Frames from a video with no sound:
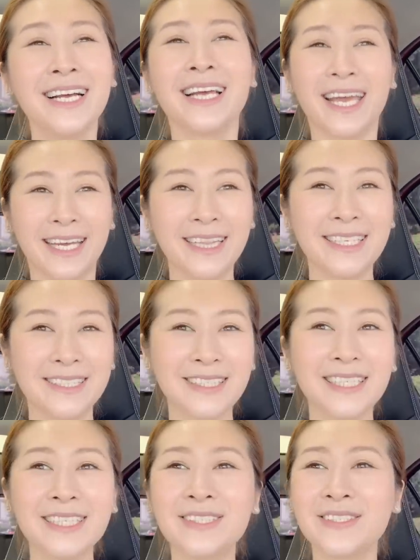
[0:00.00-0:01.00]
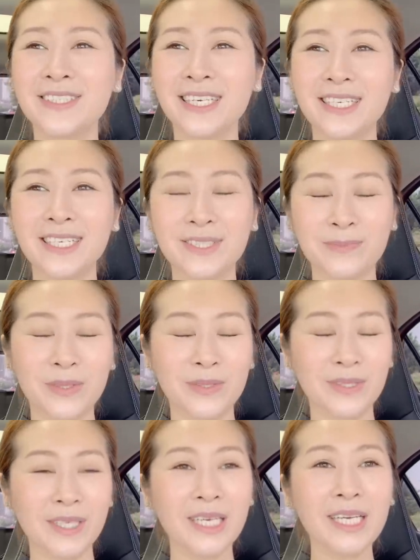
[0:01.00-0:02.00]
and listening to Danish
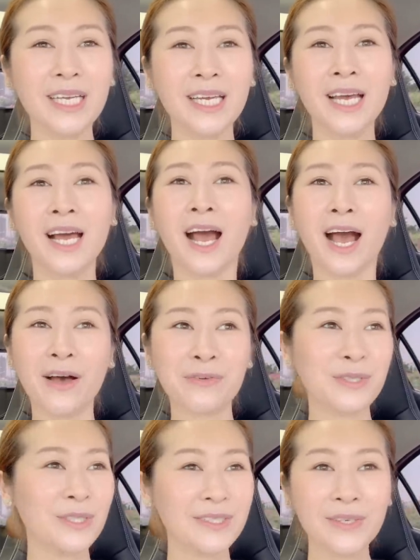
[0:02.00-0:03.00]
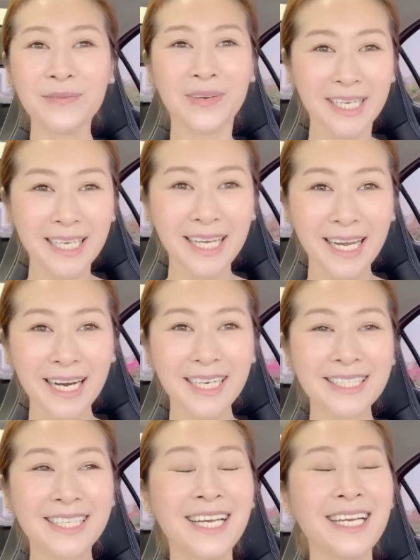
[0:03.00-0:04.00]
music after so many years.
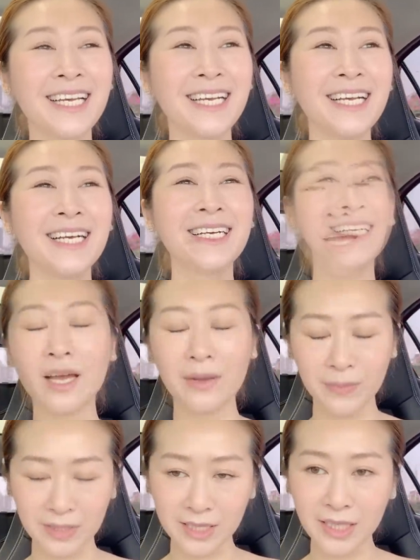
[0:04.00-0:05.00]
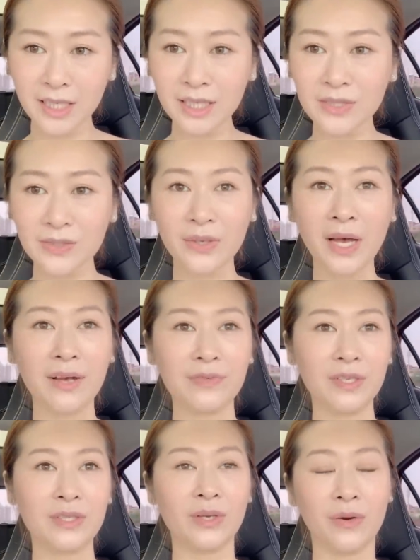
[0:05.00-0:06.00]
Mercedes do have
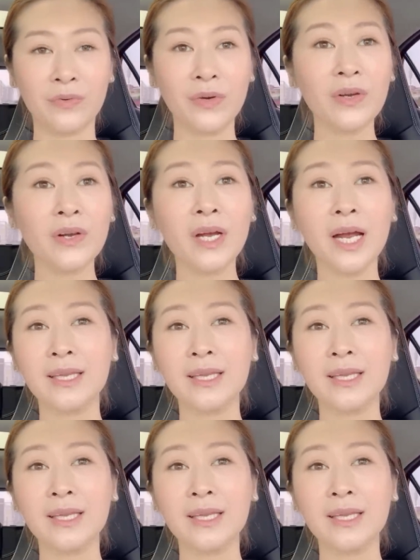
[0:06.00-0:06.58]
this offer, I